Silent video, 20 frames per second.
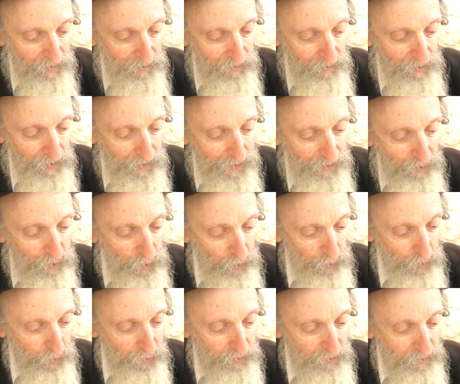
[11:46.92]
the letter
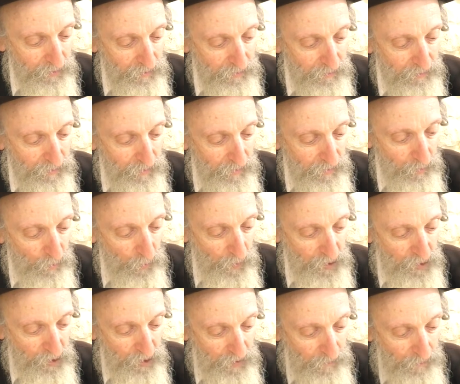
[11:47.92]
yud,
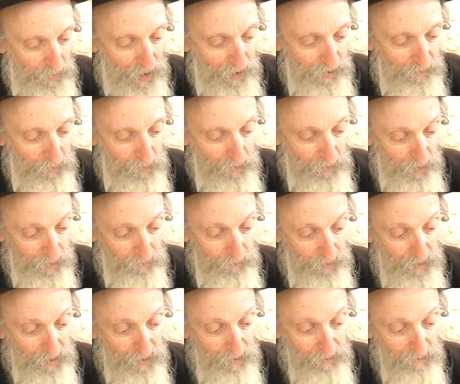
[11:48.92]
which is the part of
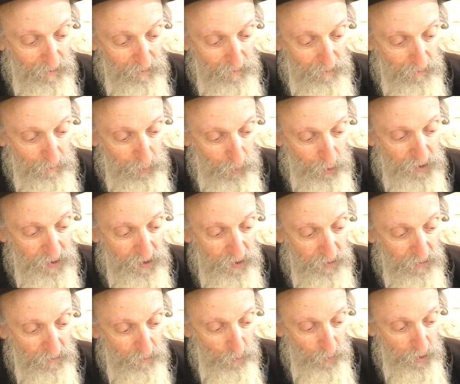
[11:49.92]
the
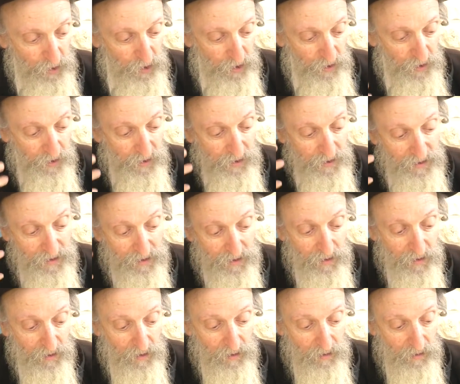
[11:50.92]
person which is
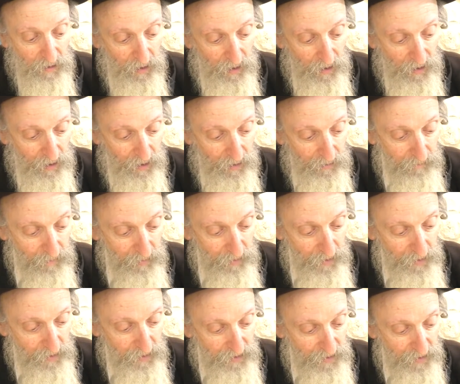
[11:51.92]

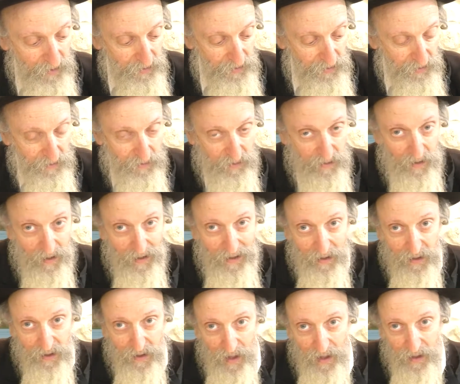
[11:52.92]
it is
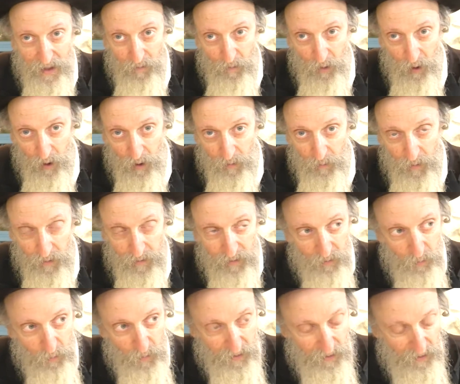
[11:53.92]
connected to the idea of chokhmah,
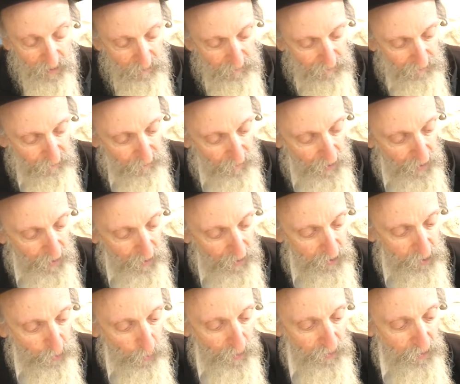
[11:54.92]
to wisdom.
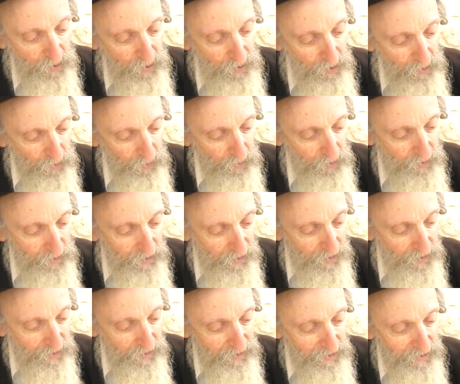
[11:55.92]
So when the yud
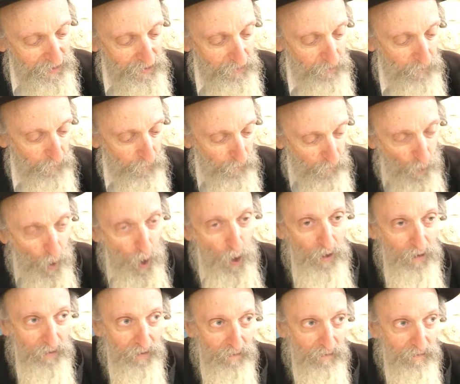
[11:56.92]
is
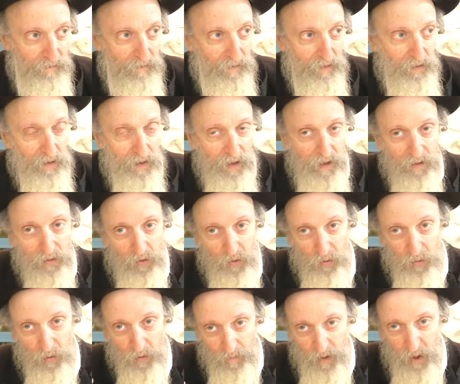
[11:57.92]
fallen
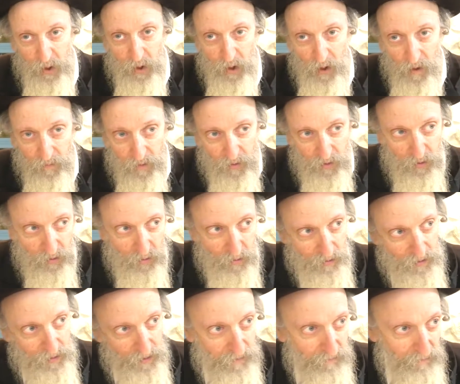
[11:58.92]
into the mishkav,
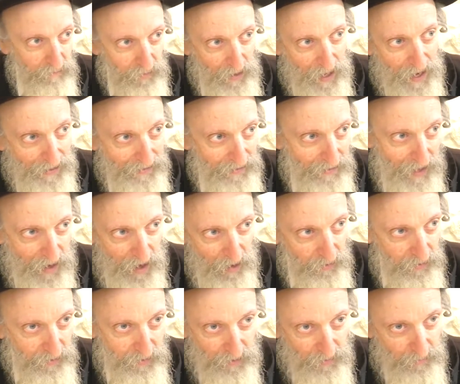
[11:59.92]
into lying
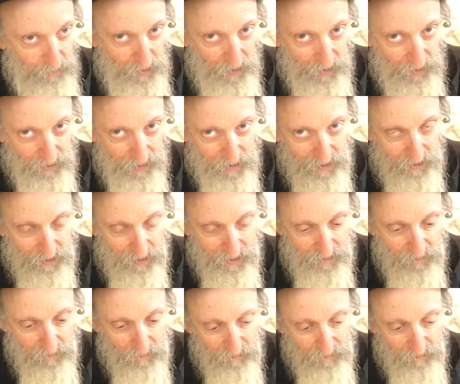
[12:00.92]
down, into being in this